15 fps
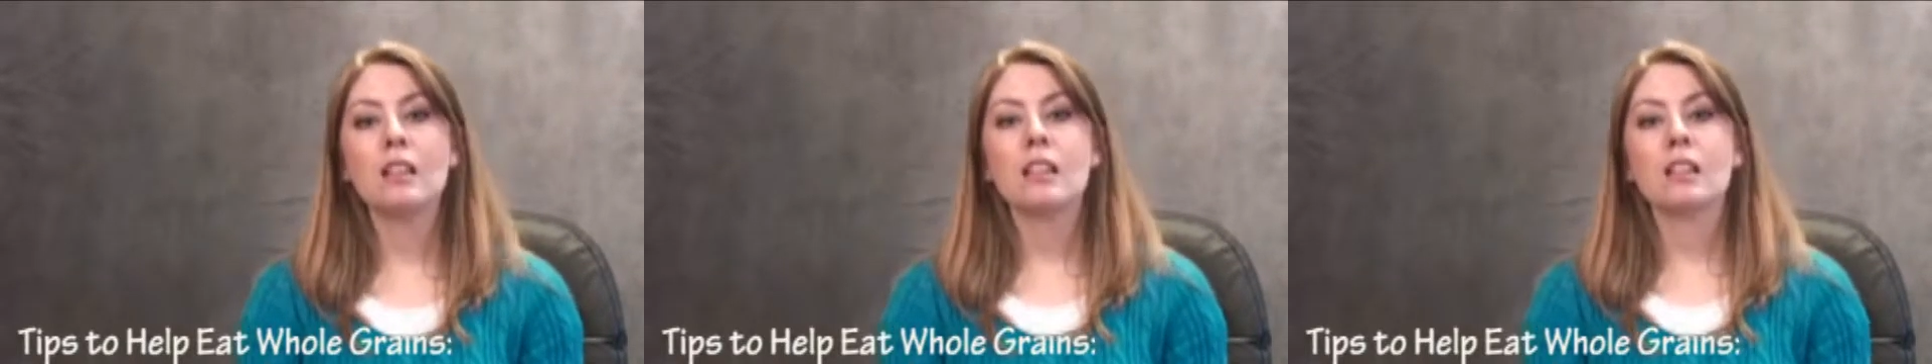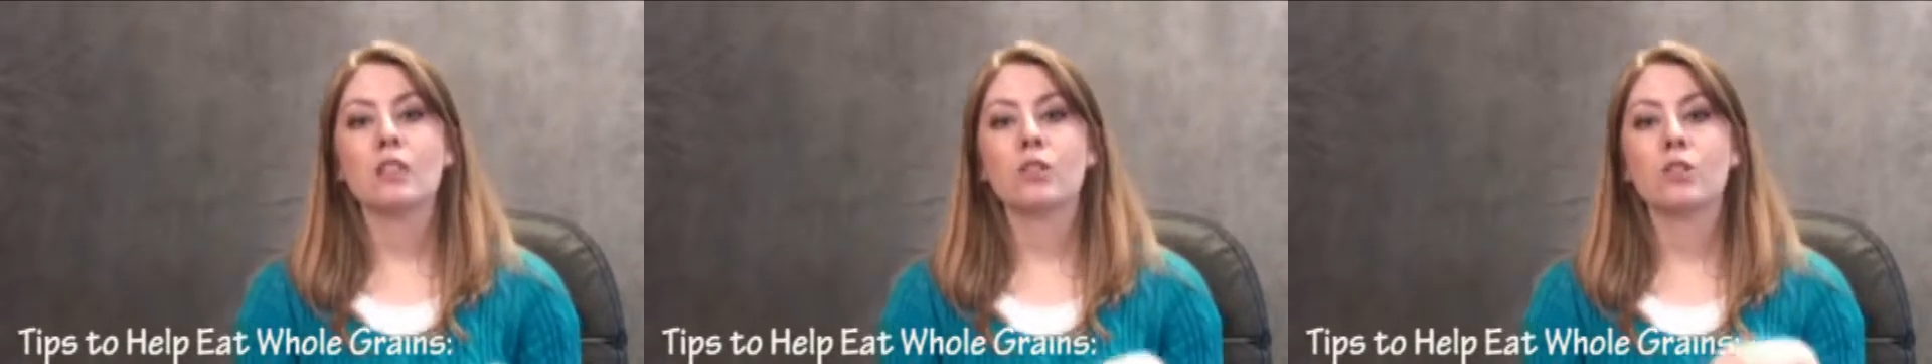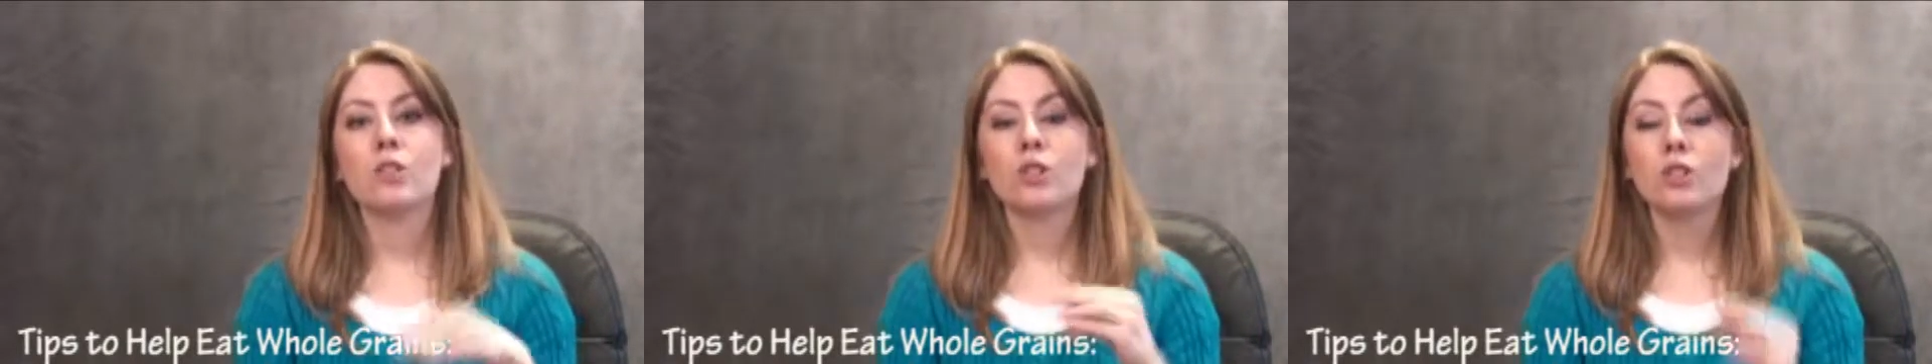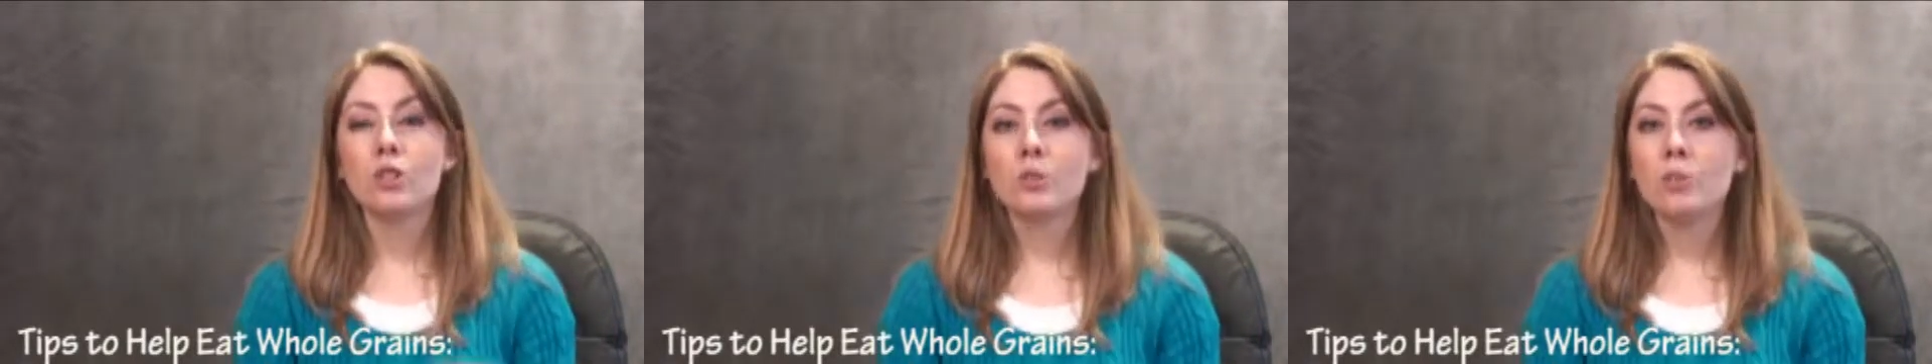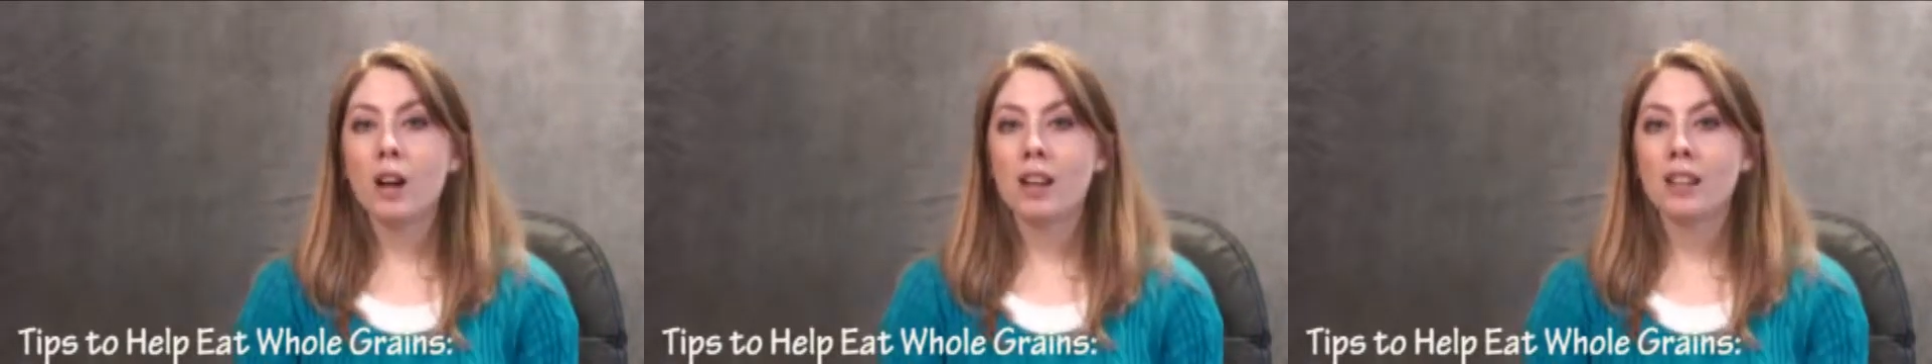So
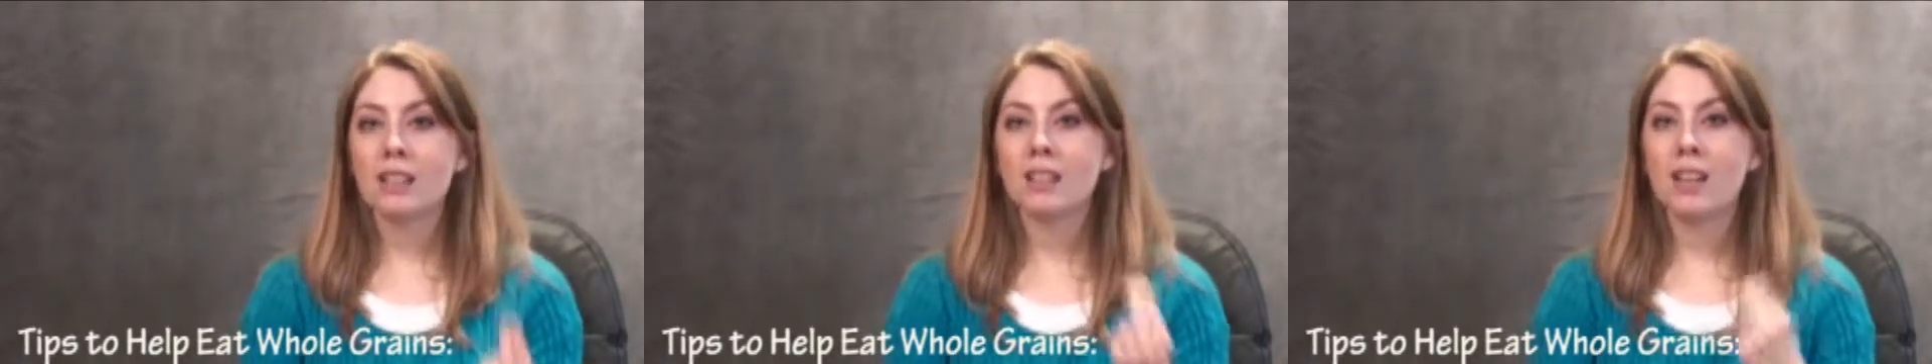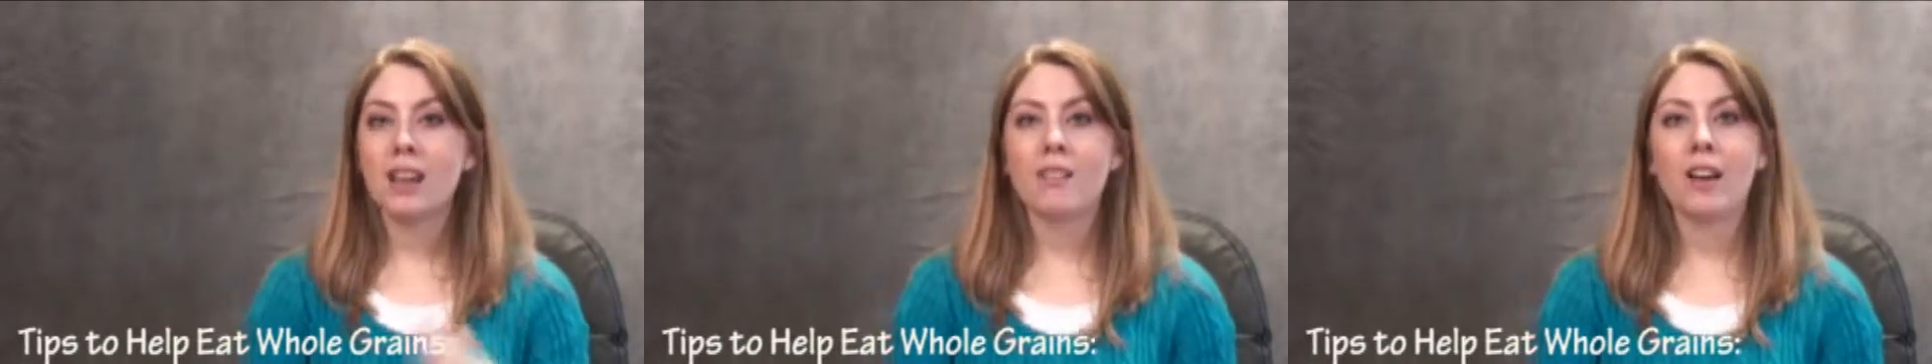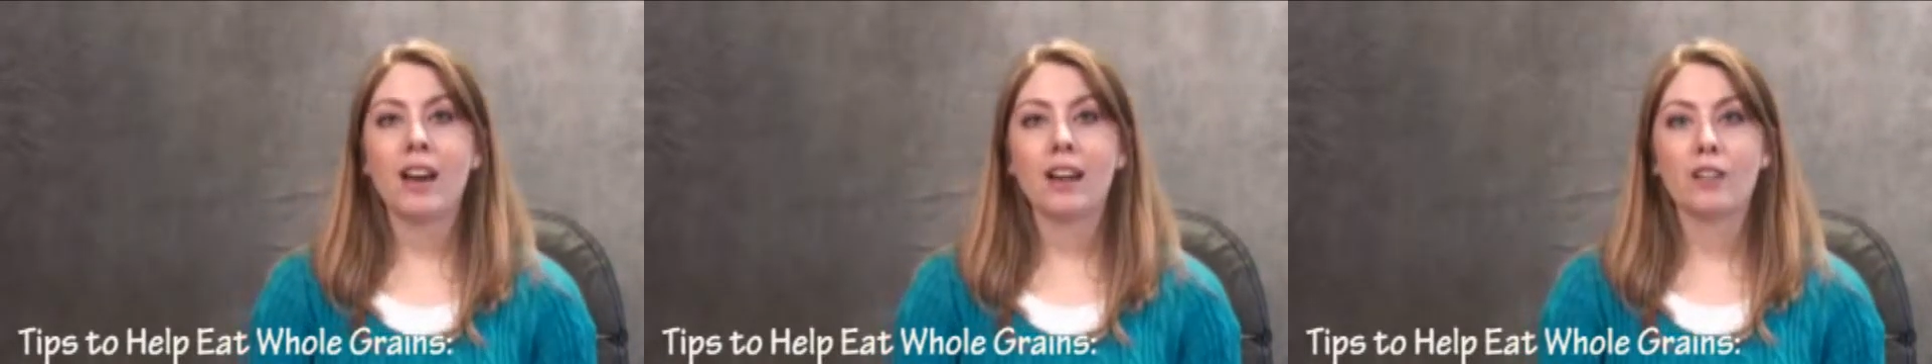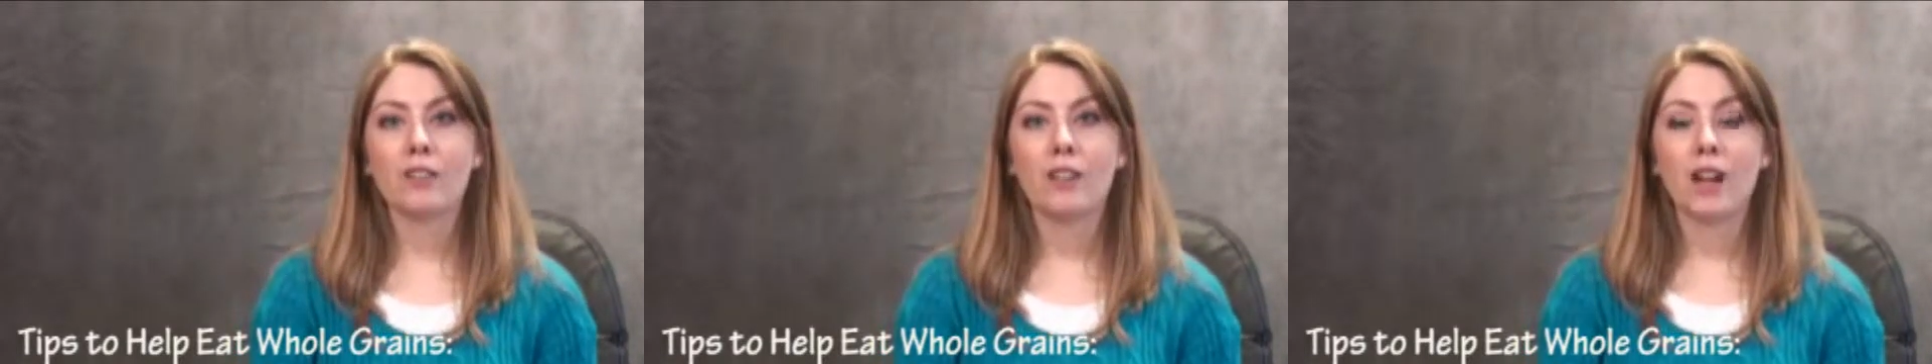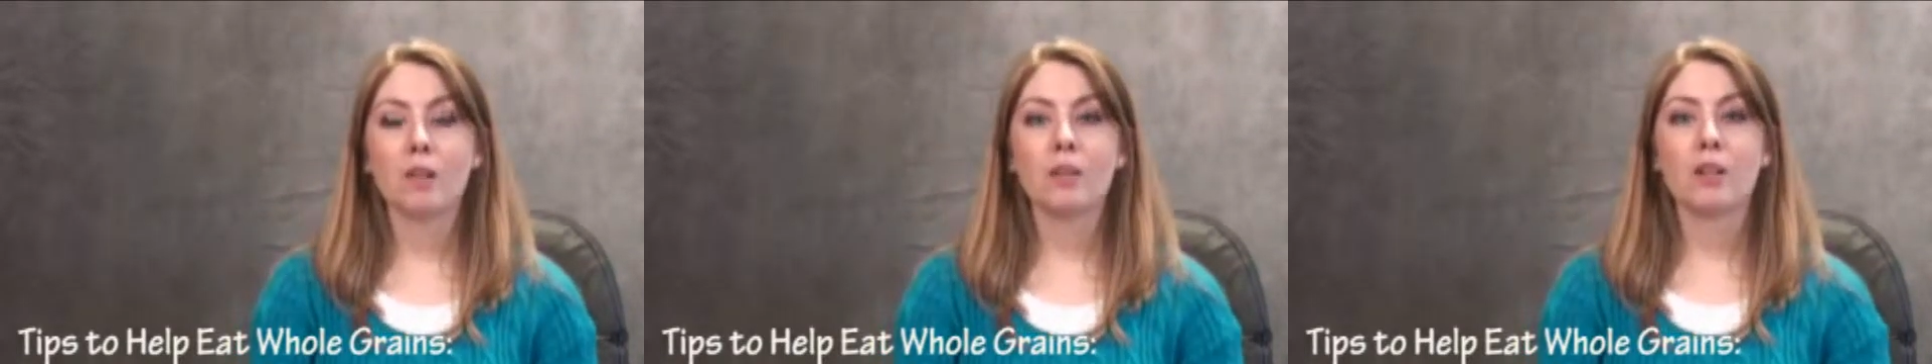choose products that have higher
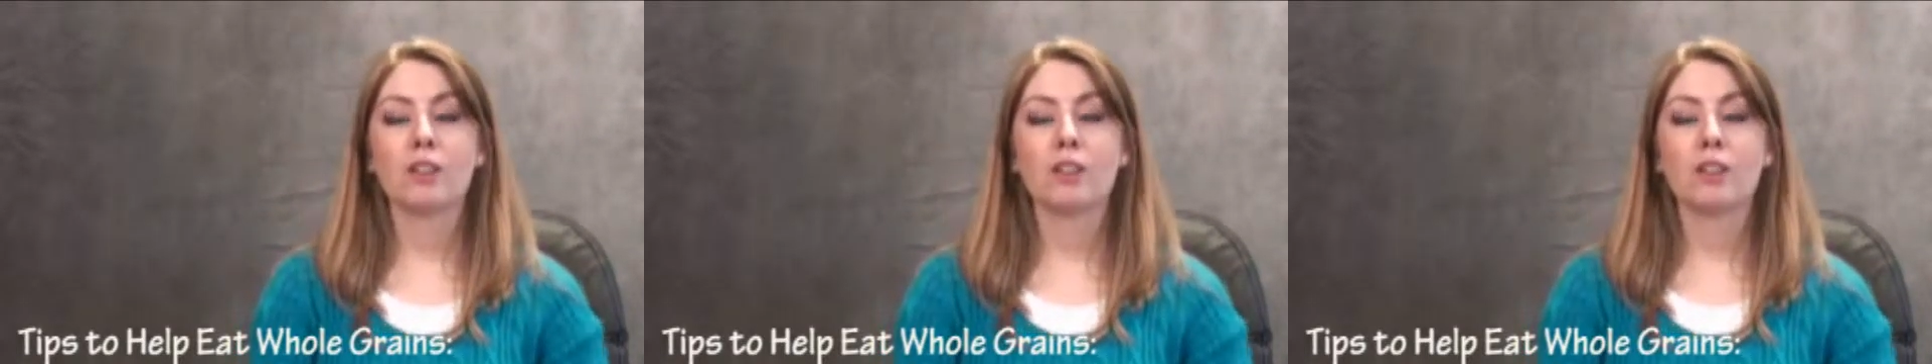fiber